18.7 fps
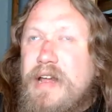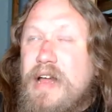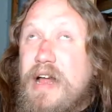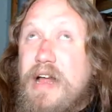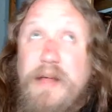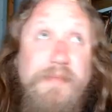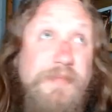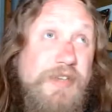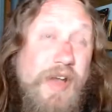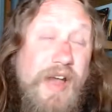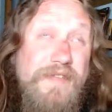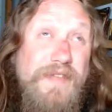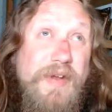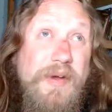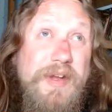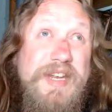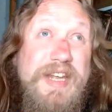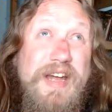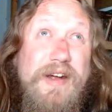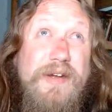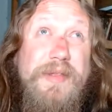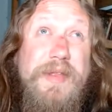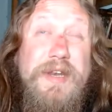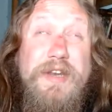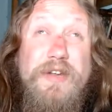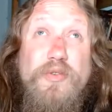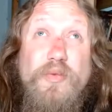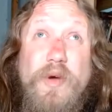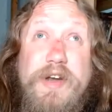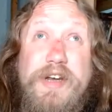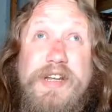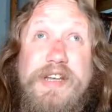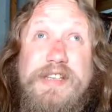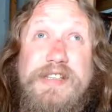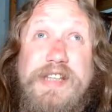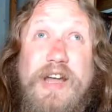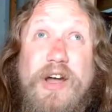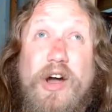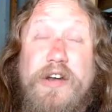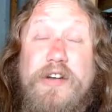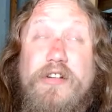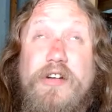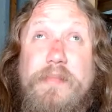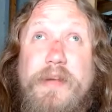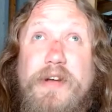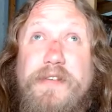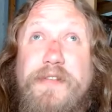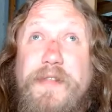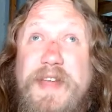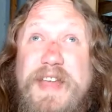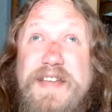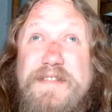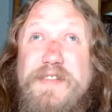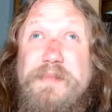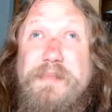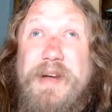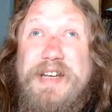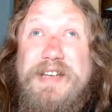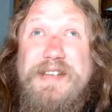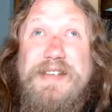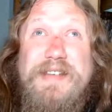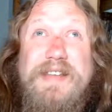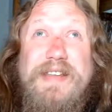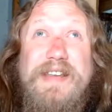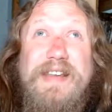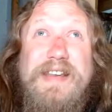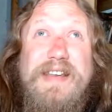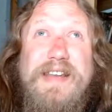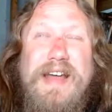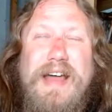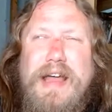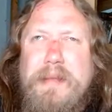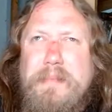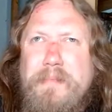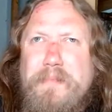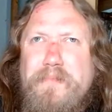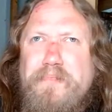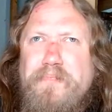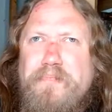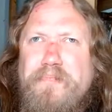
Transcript: so I've no idea how the new one is, that Honor Among Thieves, but I'm